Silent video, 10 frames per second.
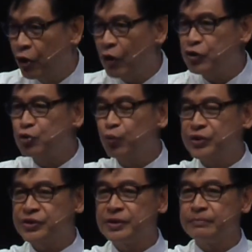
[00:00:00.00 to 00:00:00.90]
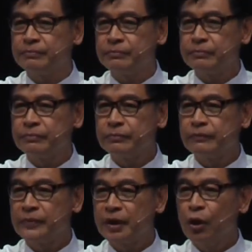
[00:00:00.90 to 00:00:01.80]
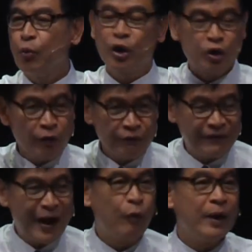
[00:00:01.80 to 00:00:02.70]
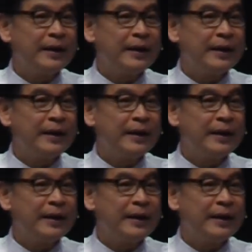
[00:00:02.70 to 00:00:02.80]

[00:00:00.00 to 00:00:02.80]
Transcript: God's wisdom will confound